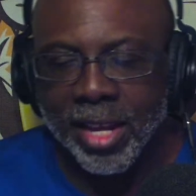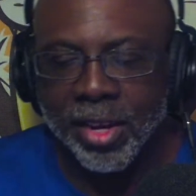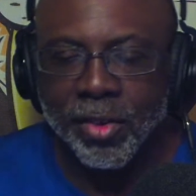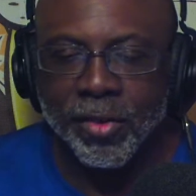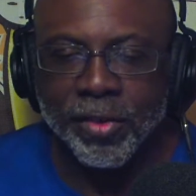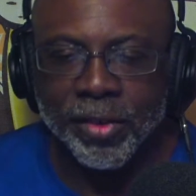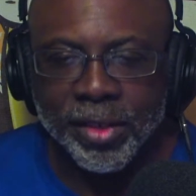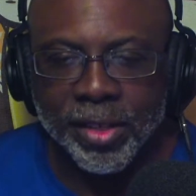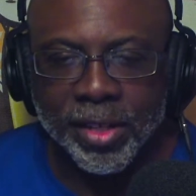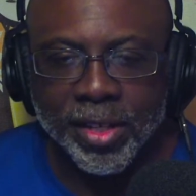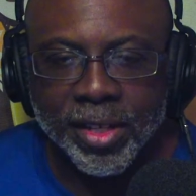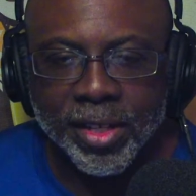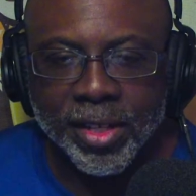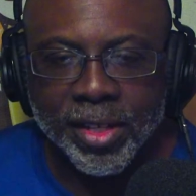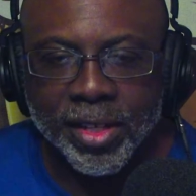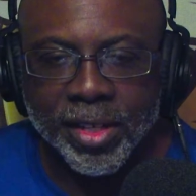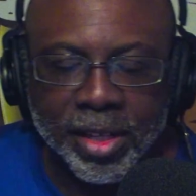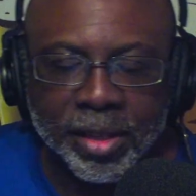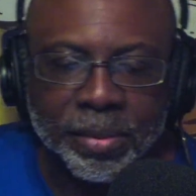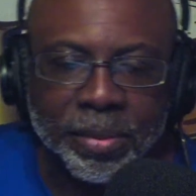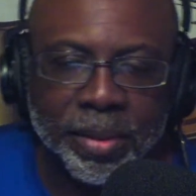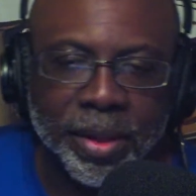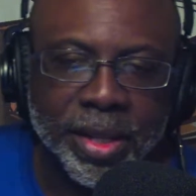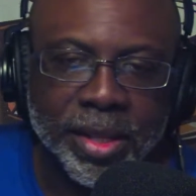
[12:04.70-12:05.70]
to the
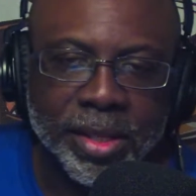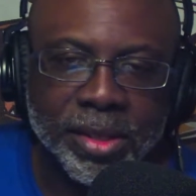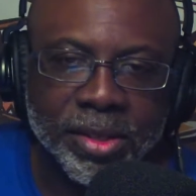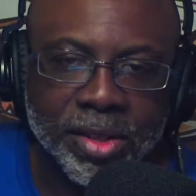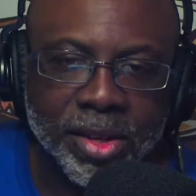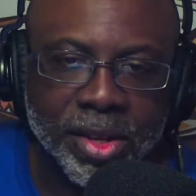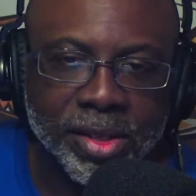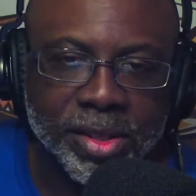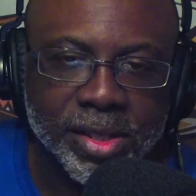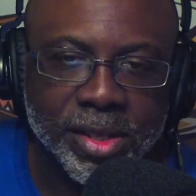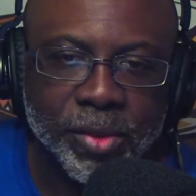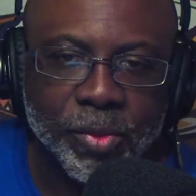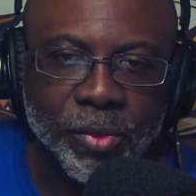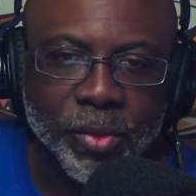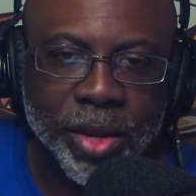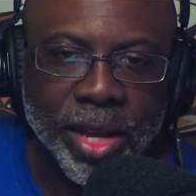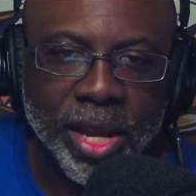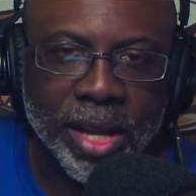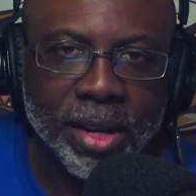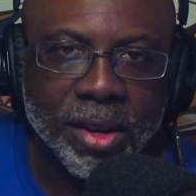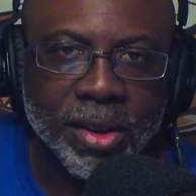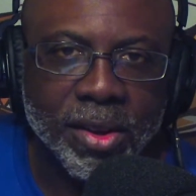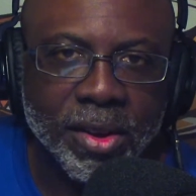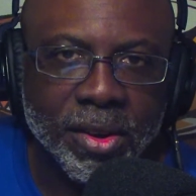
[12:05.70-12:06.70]
dud pits because if we had
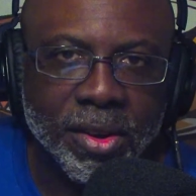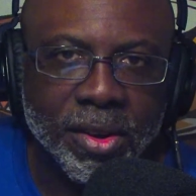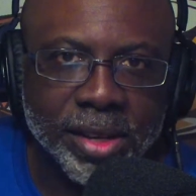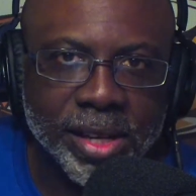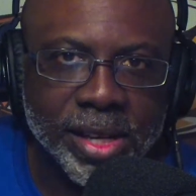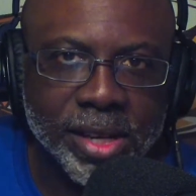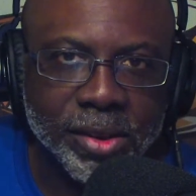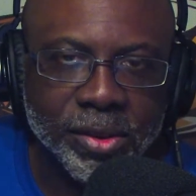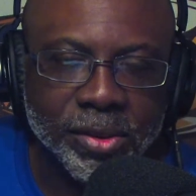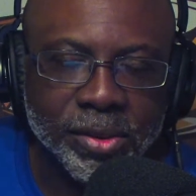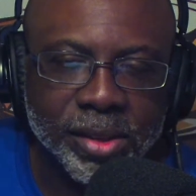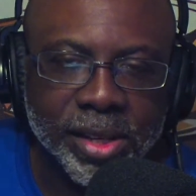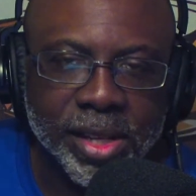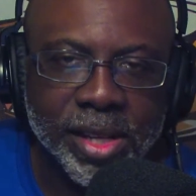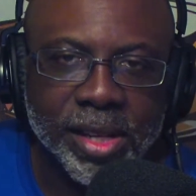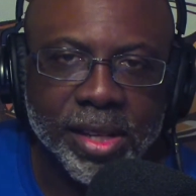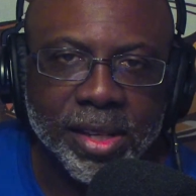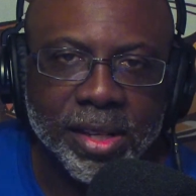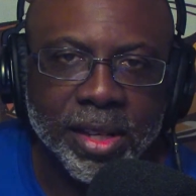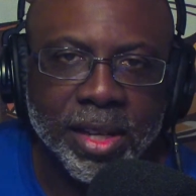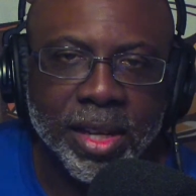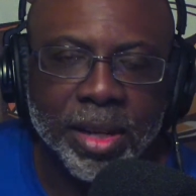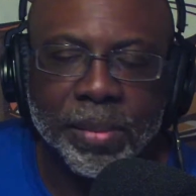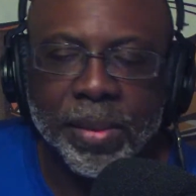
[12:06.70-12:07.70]
to call EOD
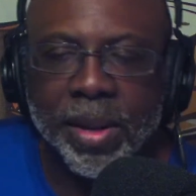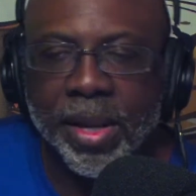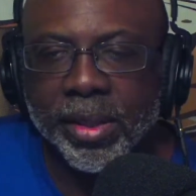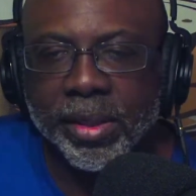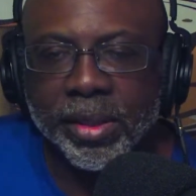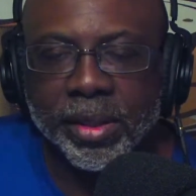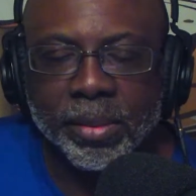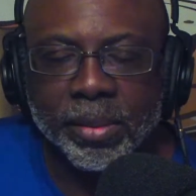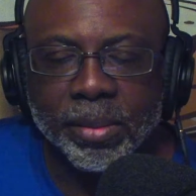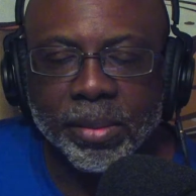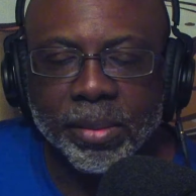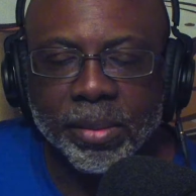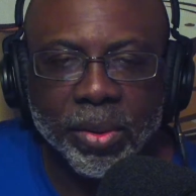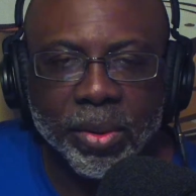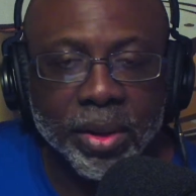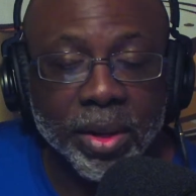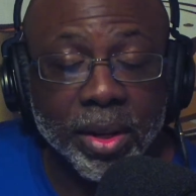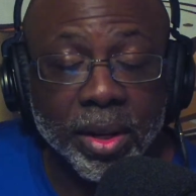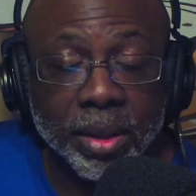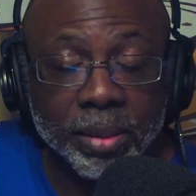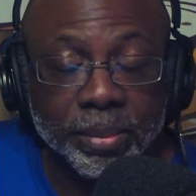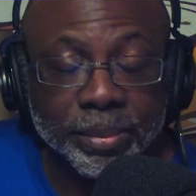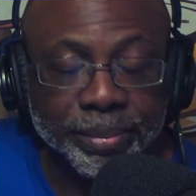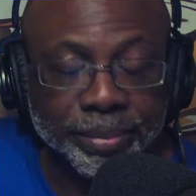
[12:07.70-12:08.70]
to come out there and blow it
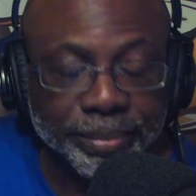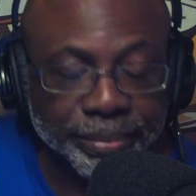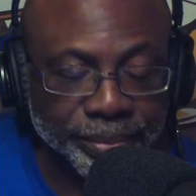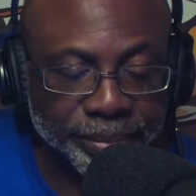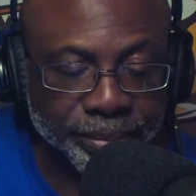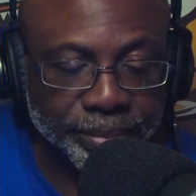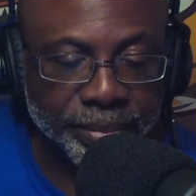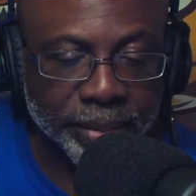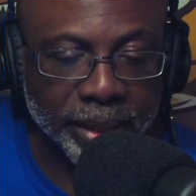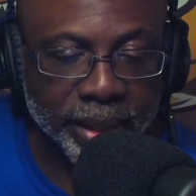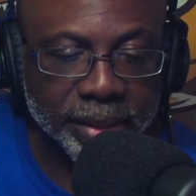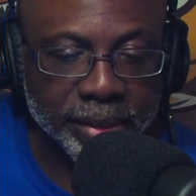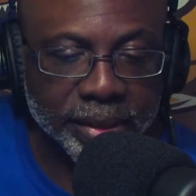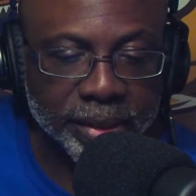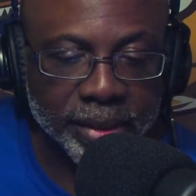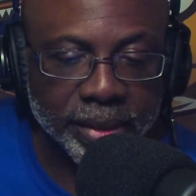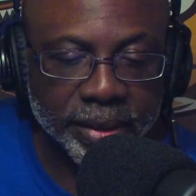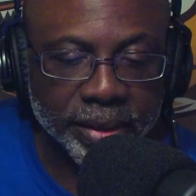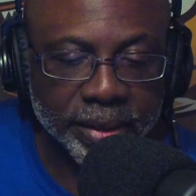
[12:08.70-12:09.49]
up, basically.